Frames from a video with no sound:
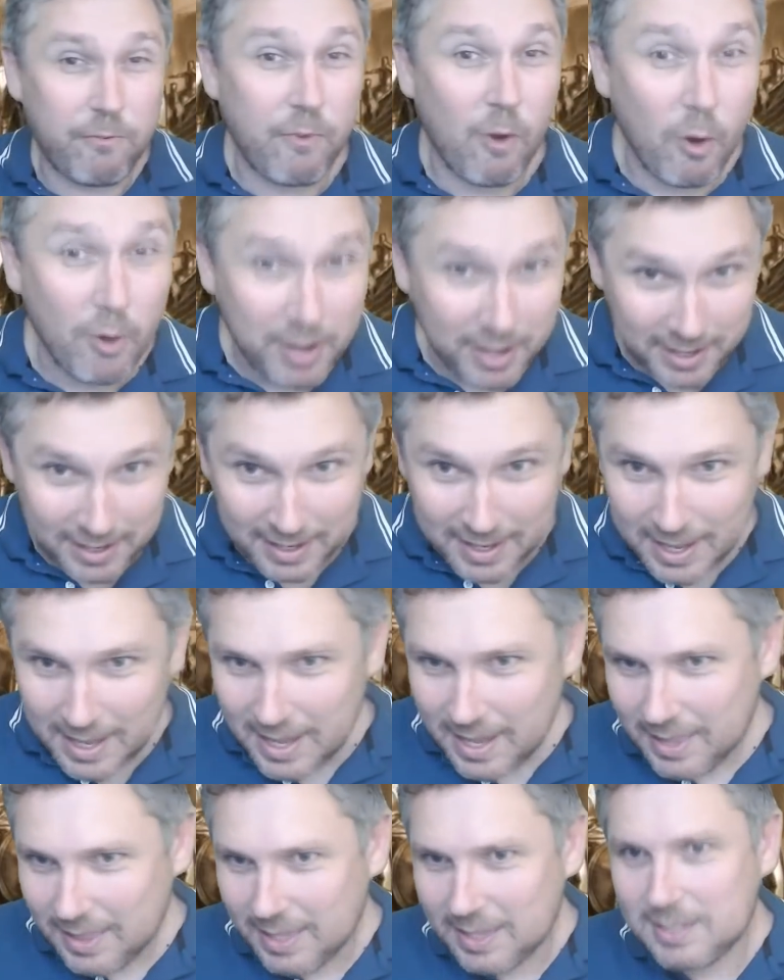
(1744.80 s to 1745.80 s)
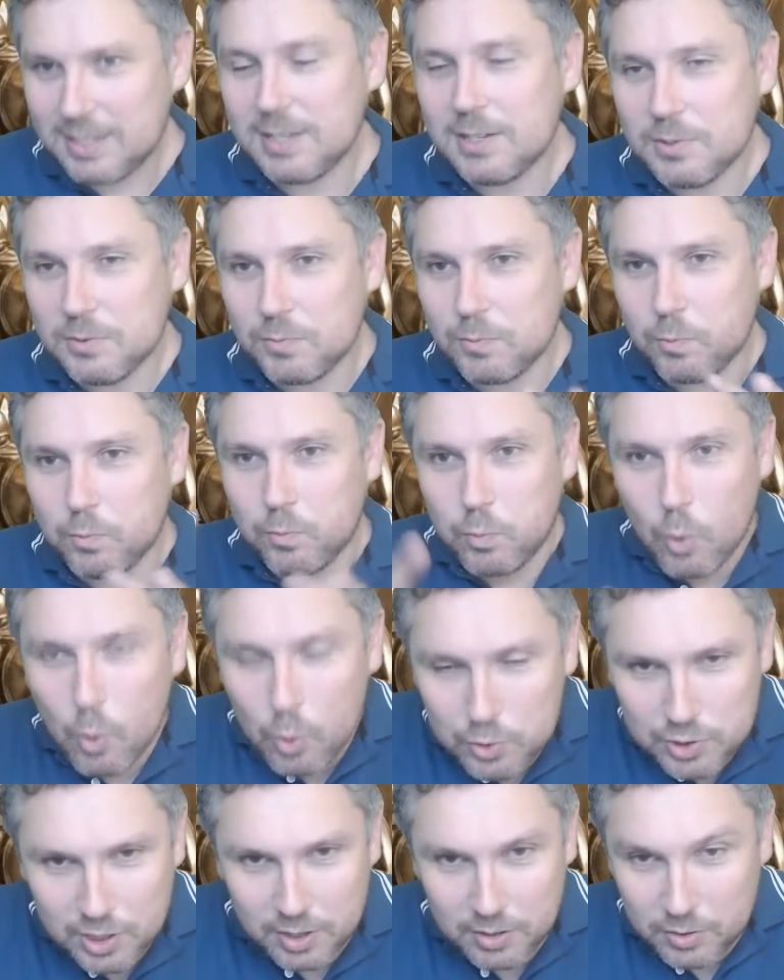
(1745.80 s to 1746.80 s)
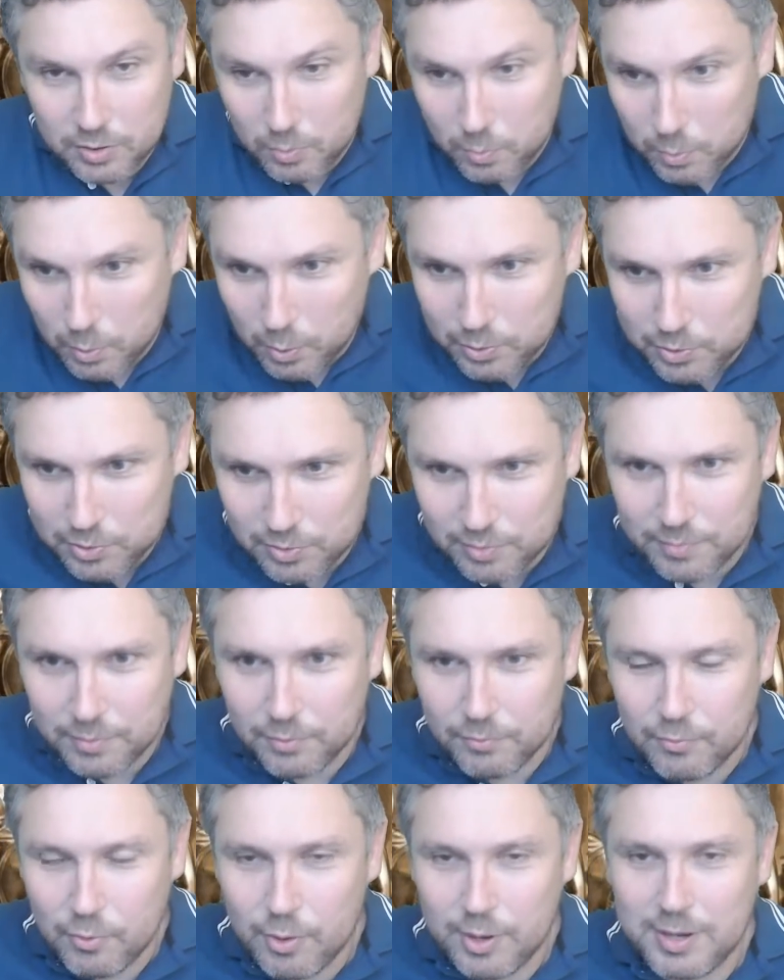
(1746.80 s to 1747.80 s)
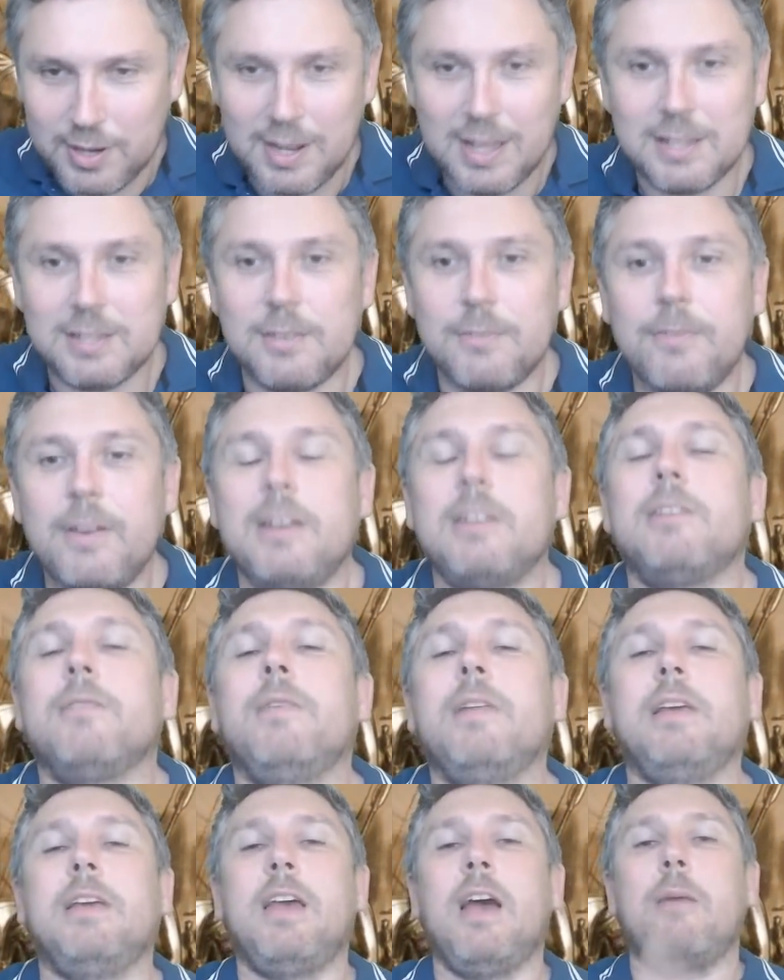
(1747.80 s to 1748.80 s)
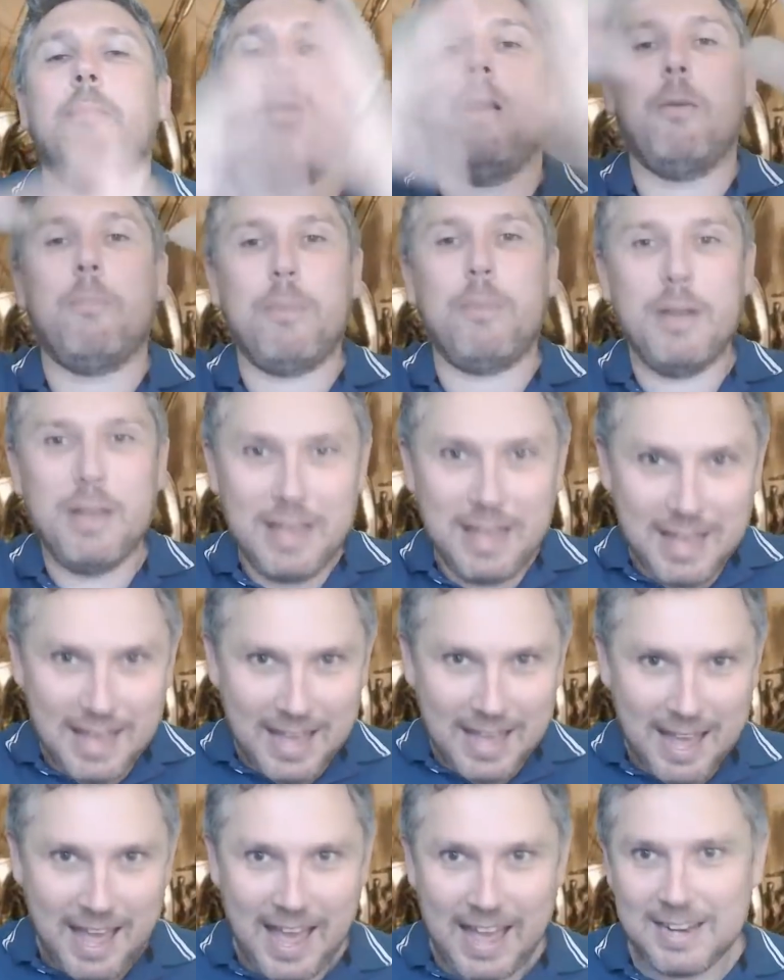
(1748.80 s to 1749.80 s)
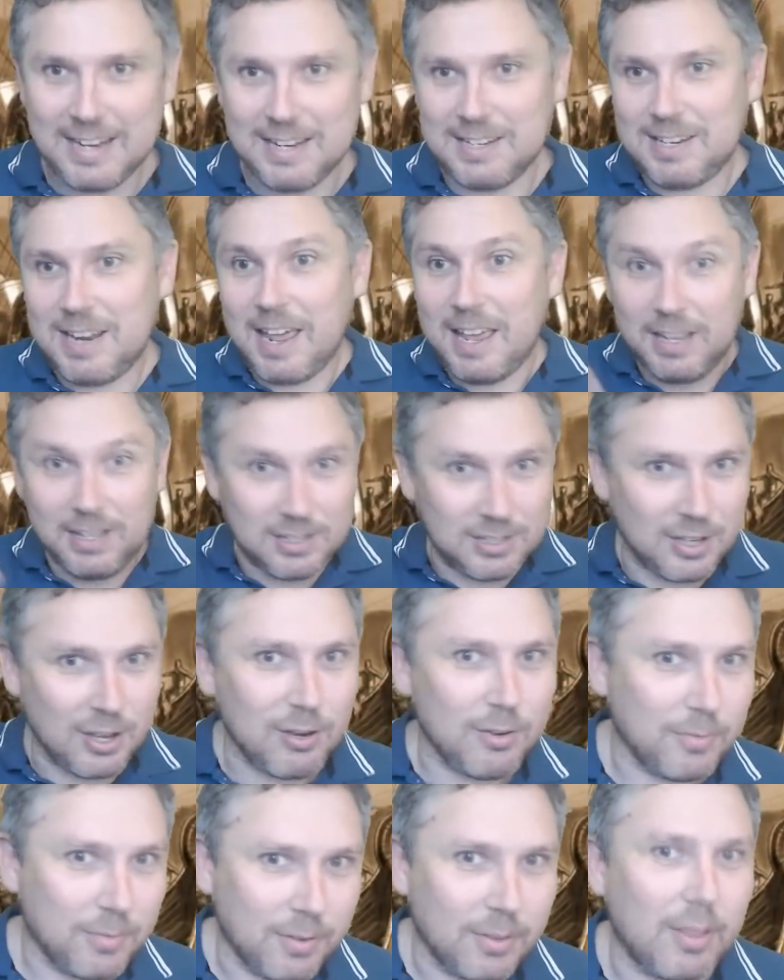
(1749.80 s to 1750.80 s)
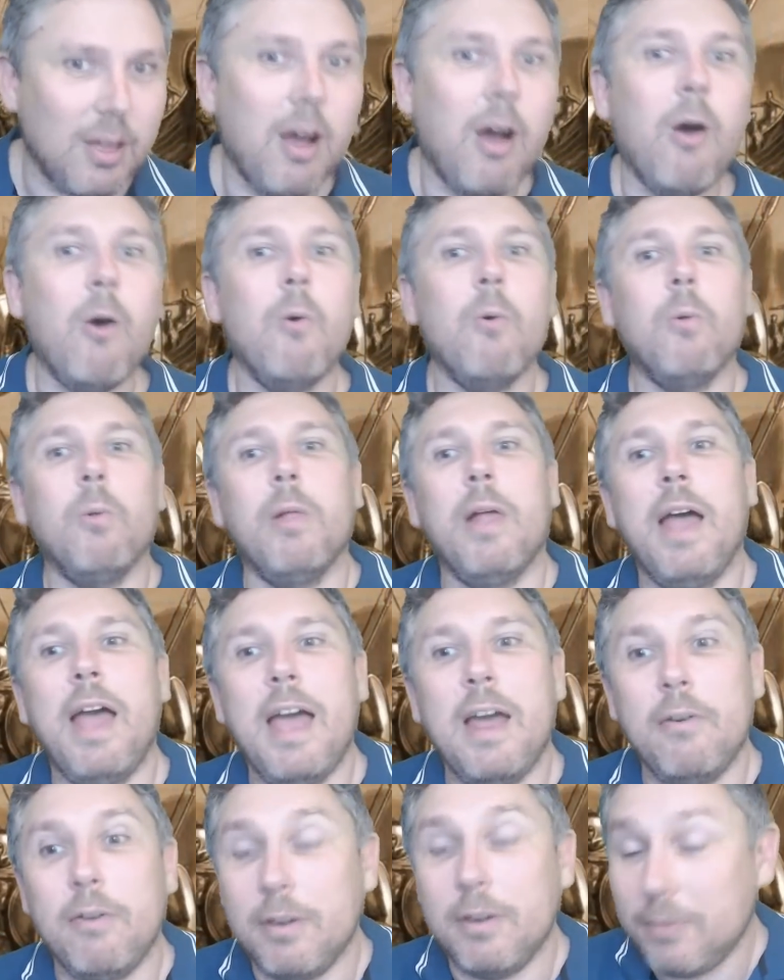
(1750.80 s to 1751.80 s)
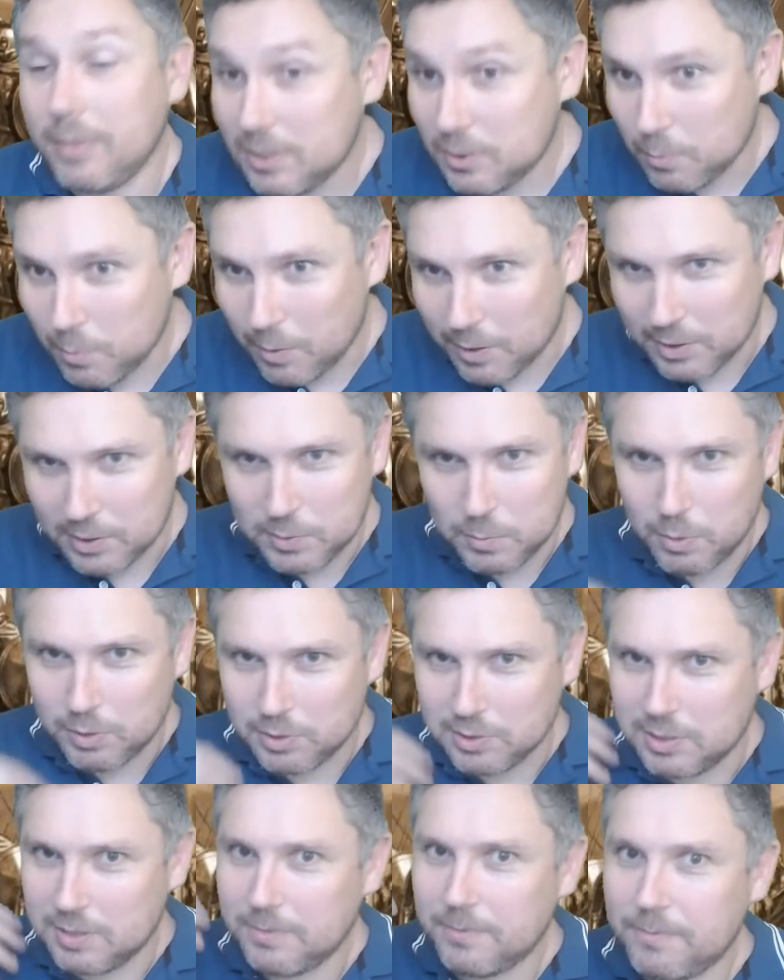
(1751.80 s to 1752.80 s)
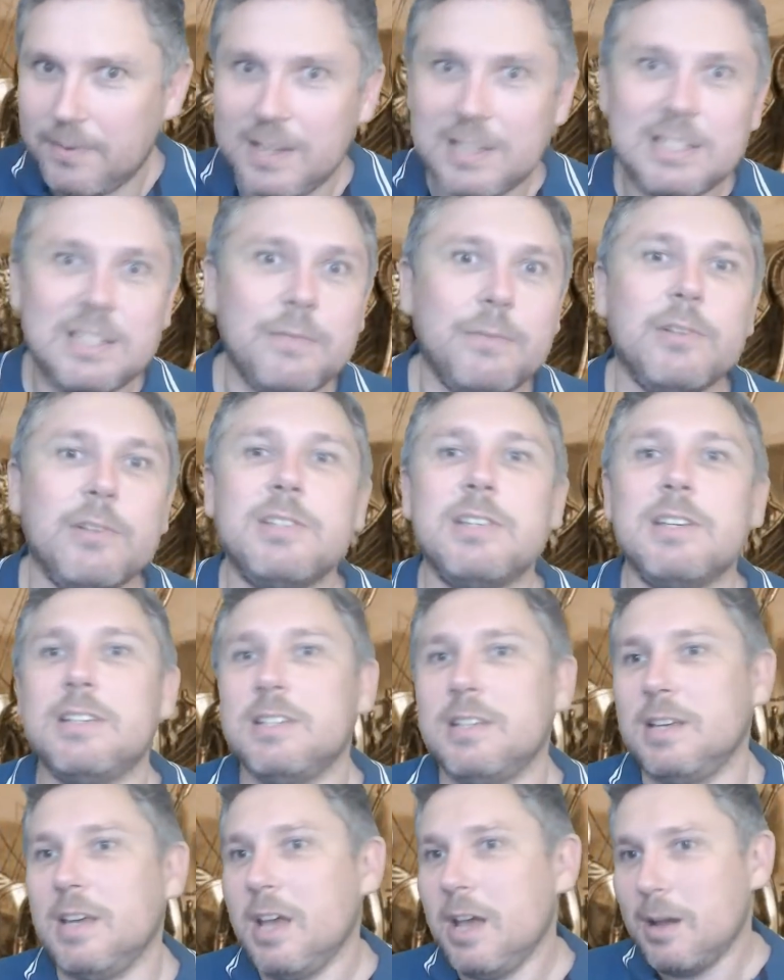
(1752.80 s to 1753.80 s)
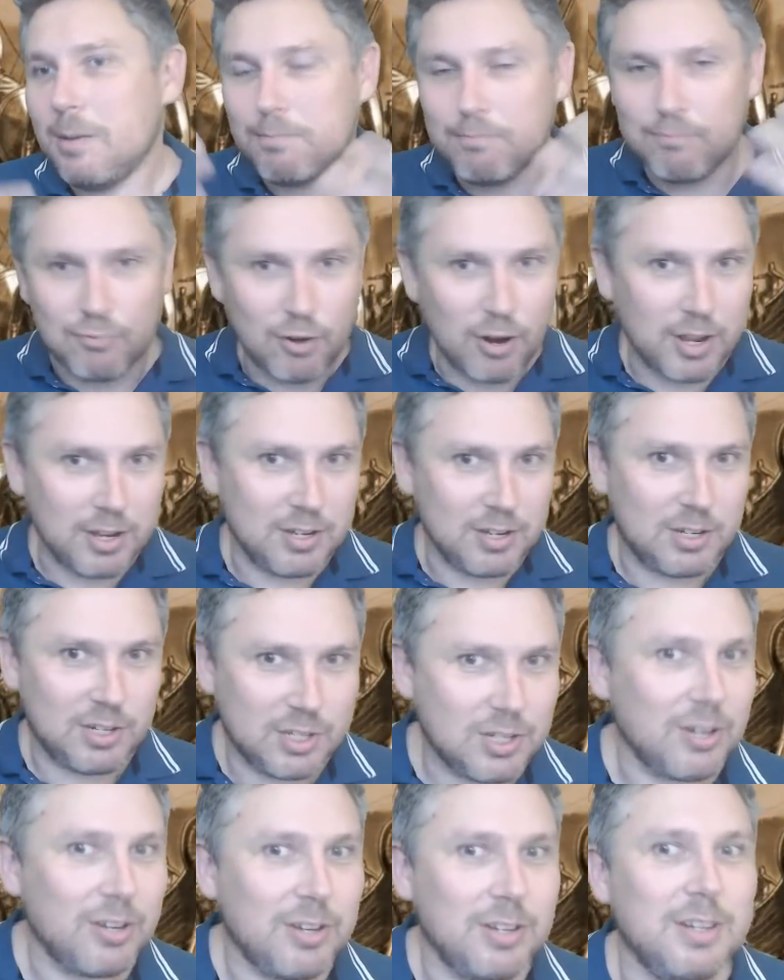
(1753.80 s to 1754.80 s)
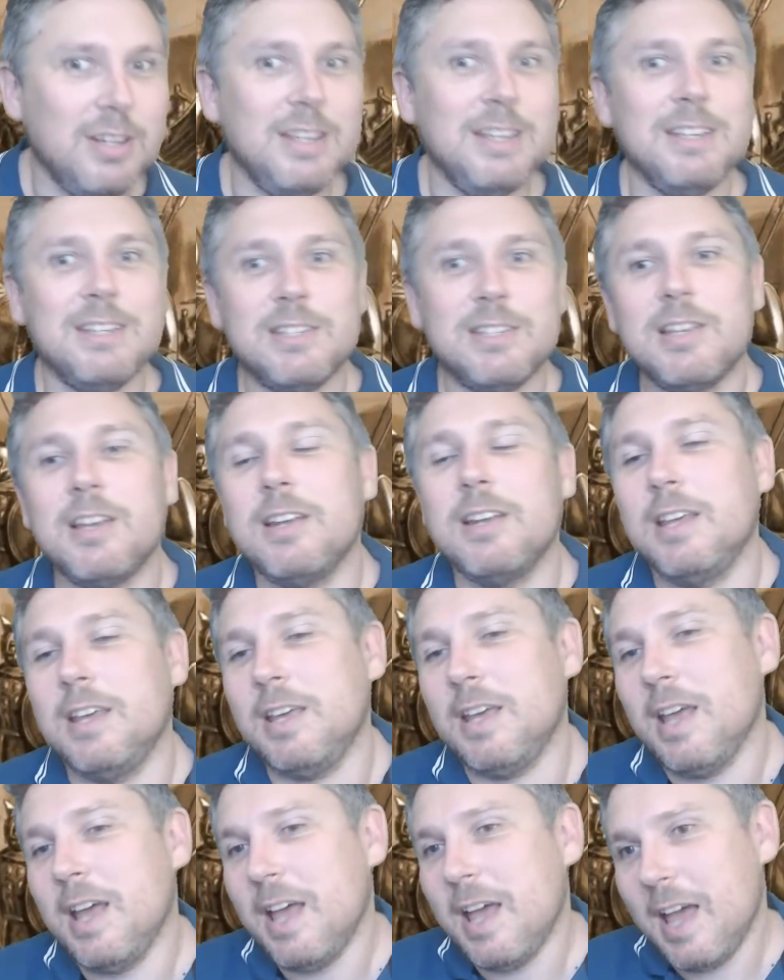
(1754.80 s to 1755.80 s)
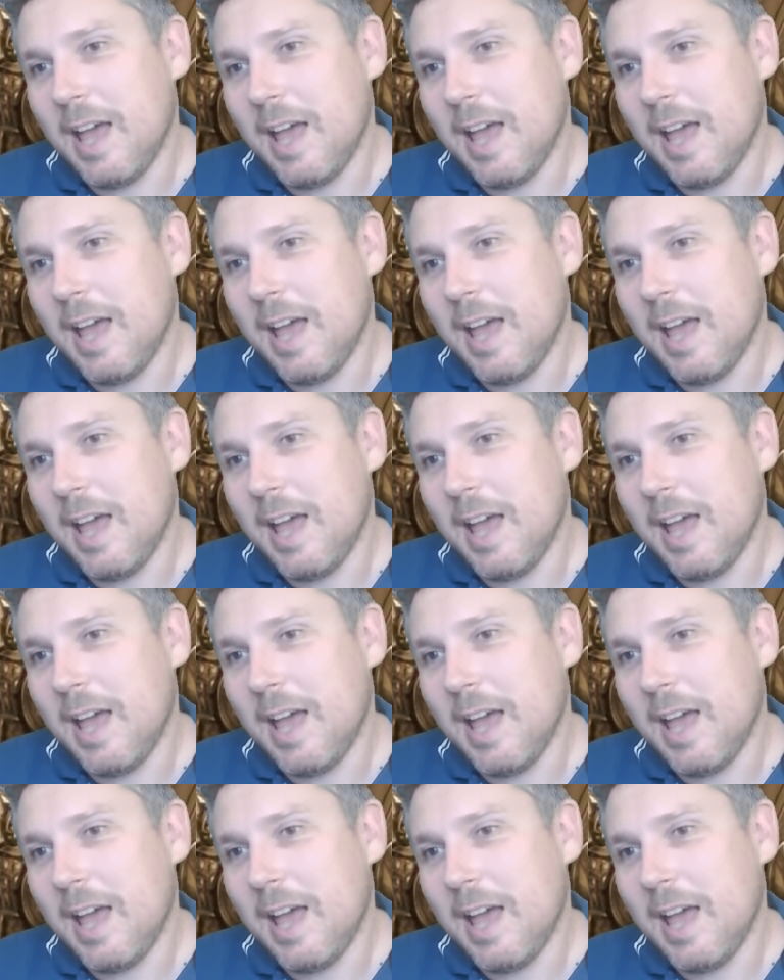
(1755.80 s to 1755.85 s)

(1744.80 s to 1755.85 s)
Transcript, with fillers: foggy this is water. The water of the Rhoyne has effectively come up and takes over the whole area. And this once was the festival city, bright, shining, sunny,